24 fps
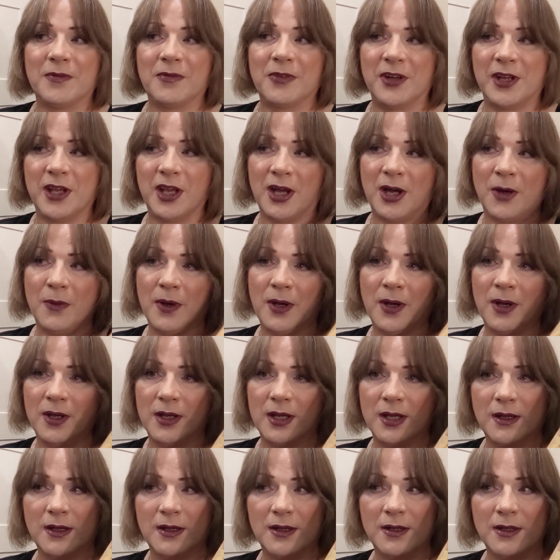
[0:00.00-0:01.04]
the
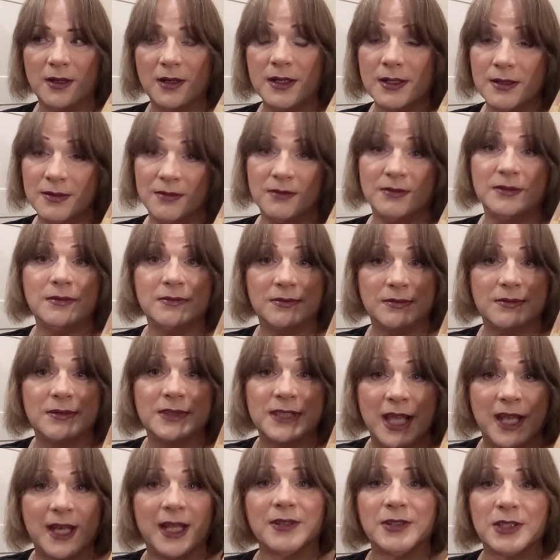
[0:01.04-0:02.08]
artwork,
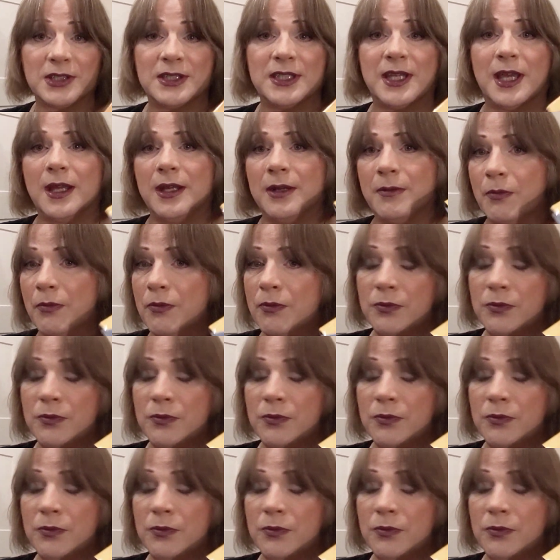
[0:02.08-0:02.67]
10 out of 10.